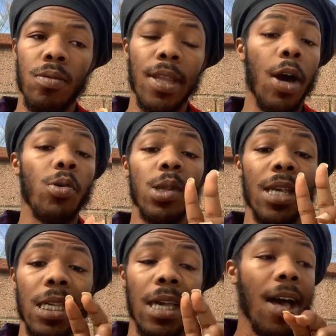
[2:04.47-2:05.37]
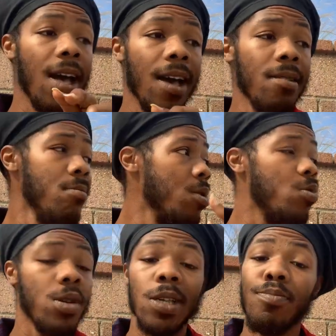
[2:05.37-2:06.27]
Now, whether that's God,
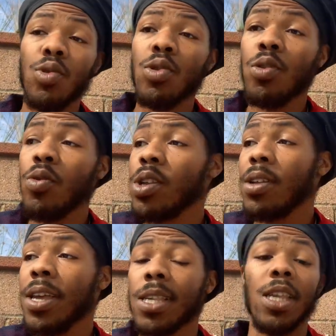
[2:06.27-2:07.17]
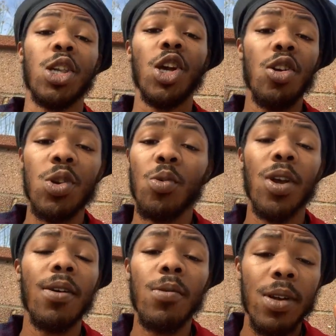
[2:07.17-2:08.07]
whether that's Buddha, whether that's in the church,
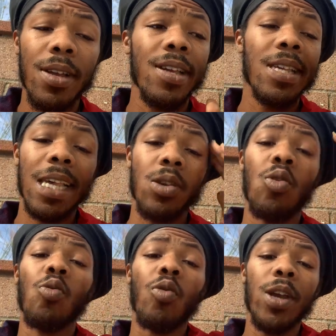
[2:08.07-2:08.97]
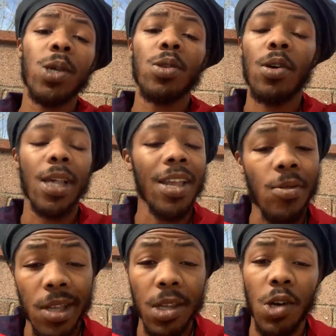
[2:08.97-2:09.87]
wherever it is that's going to raise your thoughts. I don't
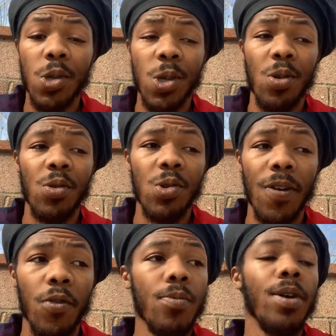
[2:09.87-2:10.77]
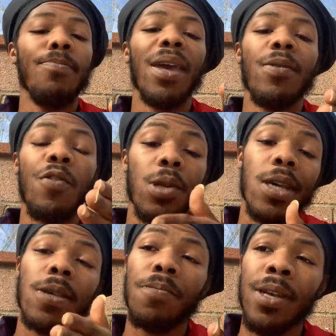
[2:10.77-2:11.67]
think the church is going to do that for you, but maybe for
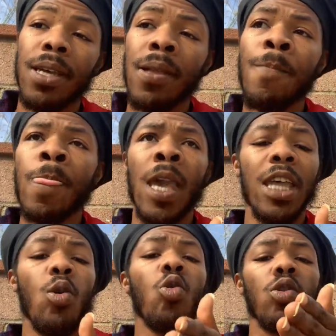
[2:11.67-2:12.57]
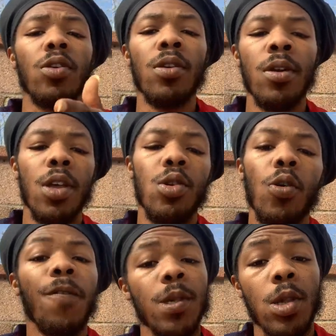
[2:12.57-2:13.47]
discipline and order,
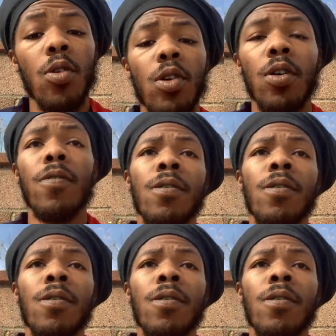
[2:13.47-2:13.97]
starting off.